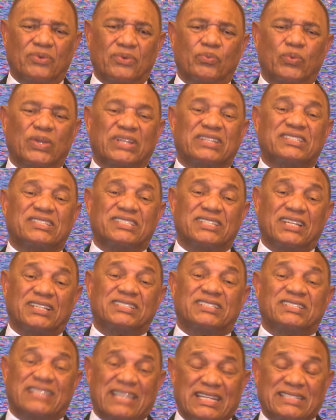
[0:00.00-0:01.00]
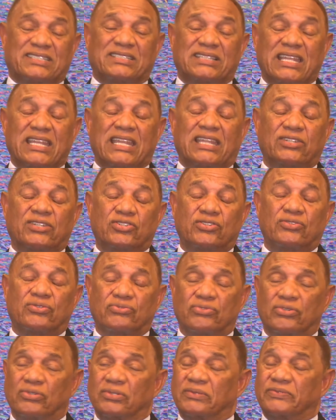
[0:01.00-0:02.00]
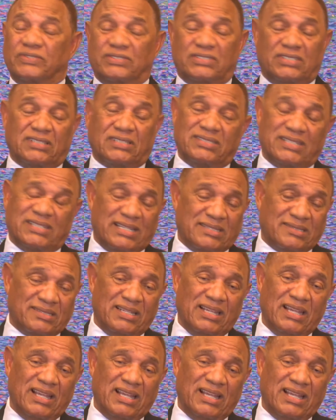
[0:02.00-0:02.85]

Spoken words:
with success, leading to the road for success.